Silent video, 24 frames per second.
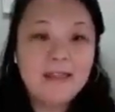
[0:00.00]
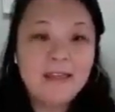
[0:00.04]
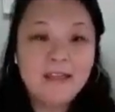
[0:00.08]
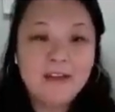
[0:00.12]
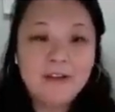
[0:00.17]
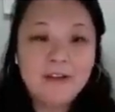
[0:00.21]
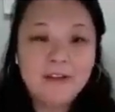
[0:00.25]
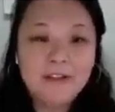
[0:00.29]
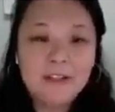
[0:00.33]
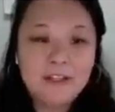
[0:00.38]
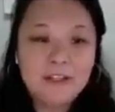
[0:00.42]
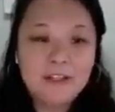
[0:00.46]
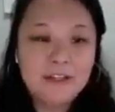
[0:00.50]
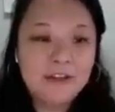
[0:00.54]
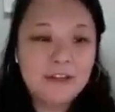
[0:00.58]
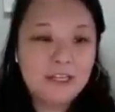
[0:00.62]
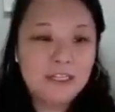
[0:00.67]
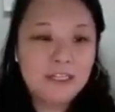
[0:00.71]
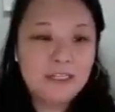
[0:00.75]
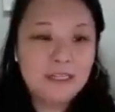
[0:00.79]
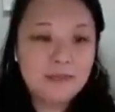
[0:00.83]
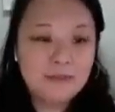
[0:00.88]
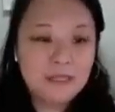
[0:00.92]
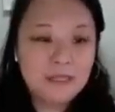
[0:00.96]
as it
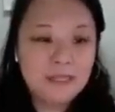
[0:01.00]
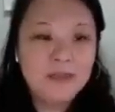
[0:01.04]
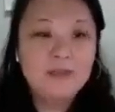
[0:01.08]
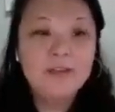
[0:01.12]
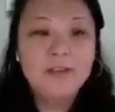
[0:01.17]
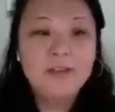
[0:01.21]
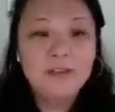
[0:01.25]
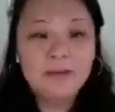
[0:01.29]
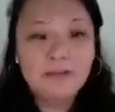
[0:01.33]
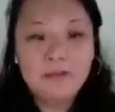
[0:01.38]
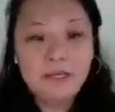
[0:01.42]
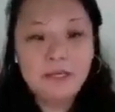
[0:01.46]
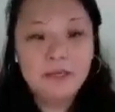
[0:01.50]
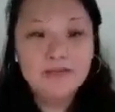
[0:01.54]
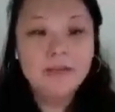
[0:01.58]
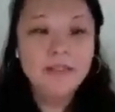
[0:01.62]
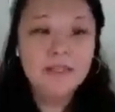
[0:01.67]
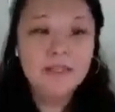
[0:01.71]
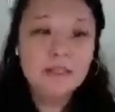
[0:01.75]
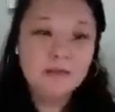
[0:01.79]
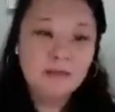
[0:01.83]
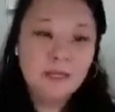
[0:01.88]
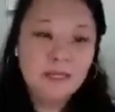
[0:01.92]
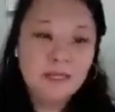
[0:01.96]
meant they could
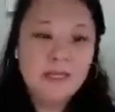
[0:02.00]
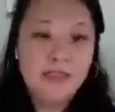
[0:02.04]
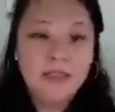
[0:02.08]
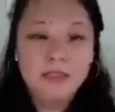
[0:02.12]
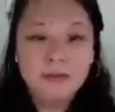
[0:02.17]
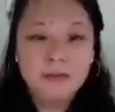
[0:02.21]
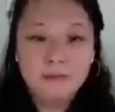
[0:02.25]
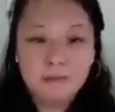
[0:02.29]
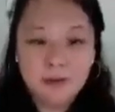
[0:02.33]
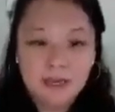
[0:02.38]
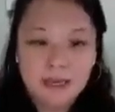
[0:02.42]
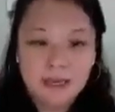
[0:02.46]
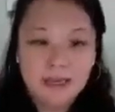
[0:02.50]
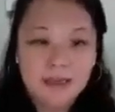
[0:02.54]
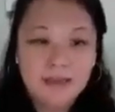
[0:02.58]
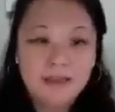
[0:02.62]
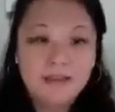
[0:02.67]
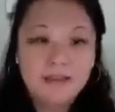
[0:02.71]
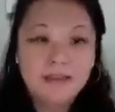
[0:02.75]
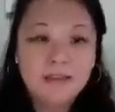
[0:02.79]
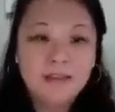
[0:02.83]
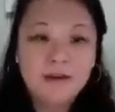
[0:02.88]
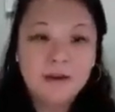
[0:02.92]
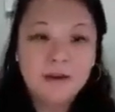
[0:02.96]
treat themselves to
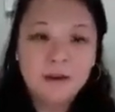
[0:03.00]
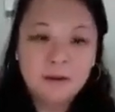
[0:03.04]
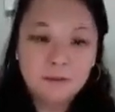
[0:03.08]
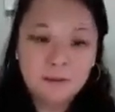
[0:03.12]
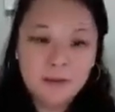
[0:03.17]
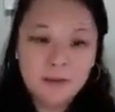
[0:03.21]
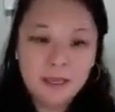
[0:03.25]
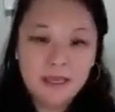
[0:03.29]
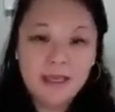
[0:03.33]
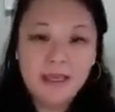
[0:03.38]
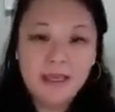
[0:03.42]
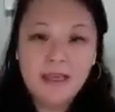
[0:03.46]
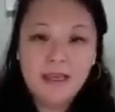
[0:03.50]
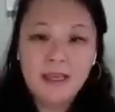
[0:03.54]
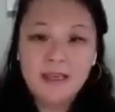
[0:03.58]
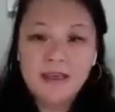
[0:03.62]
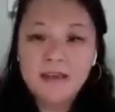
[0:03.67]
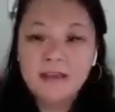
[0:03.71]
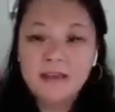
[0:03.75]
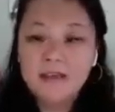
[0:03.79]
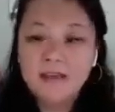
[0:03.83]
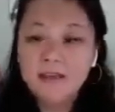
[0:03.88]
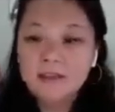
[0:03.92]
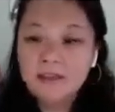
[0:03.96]
meals and weekends away.